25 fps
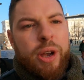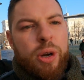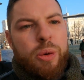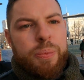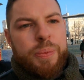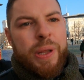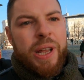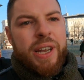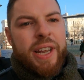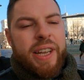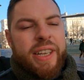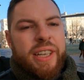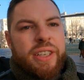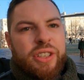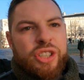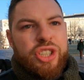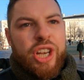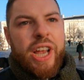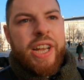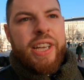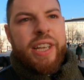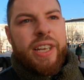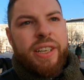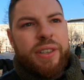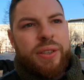I hope that I can
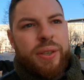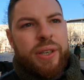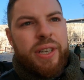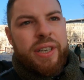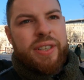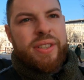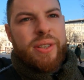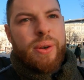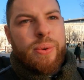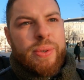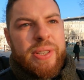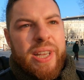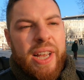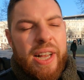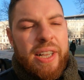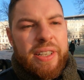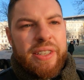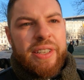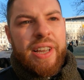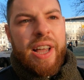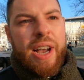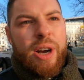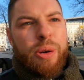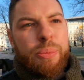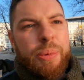check into this
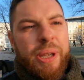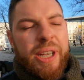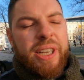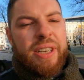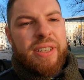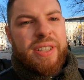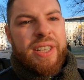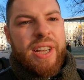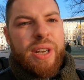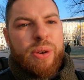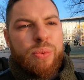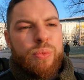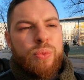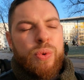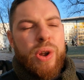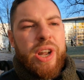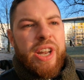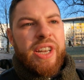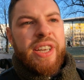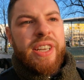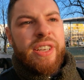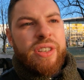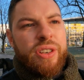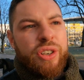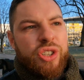hotel now because I
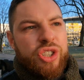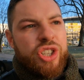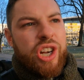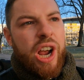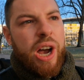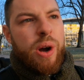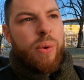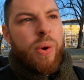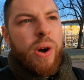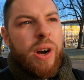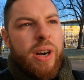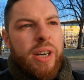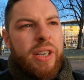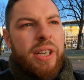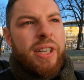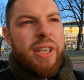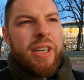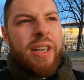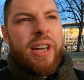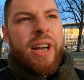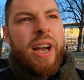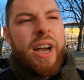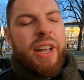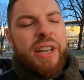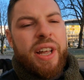really need a shower
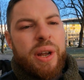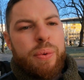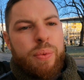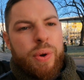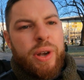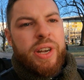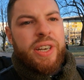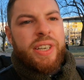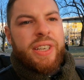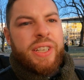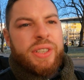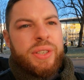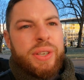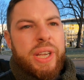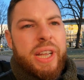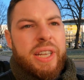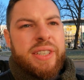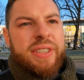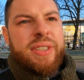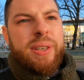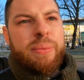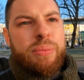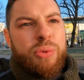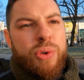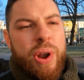and I really need to
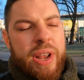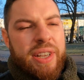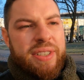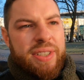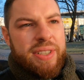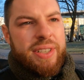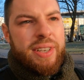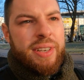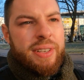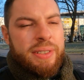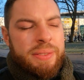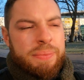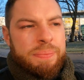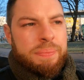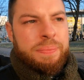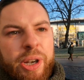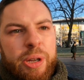get some rest.